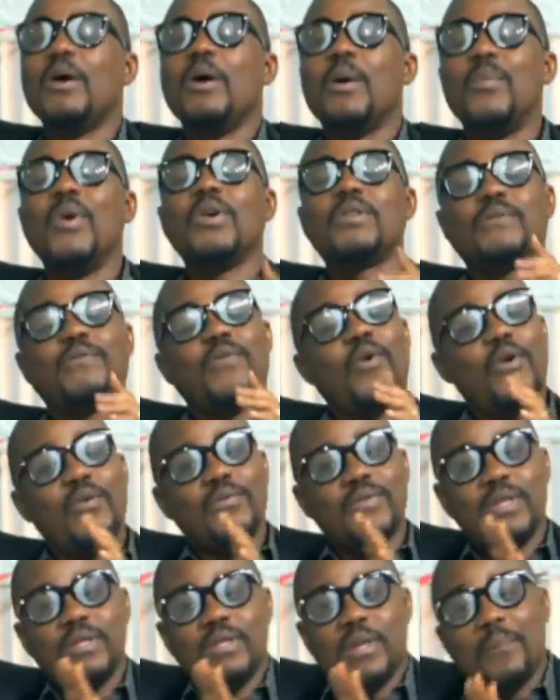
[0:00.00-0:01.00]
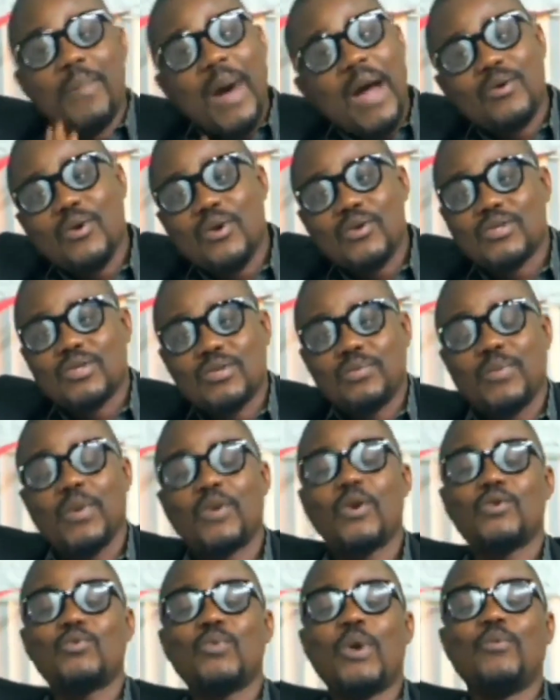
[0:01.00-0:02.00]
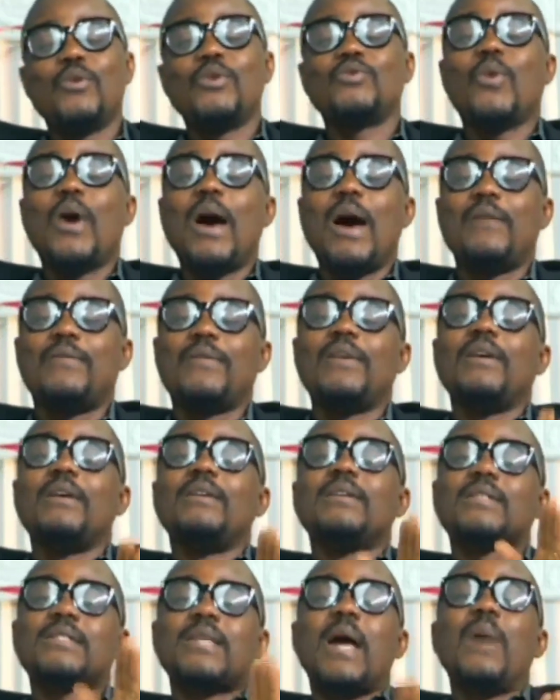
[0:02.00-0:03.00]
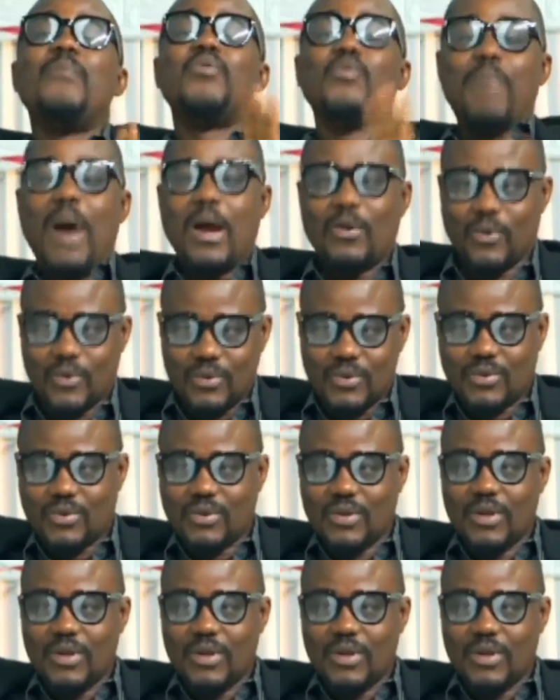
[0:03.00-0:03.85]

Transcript: But for the ballots, because we are going to have sample ballots,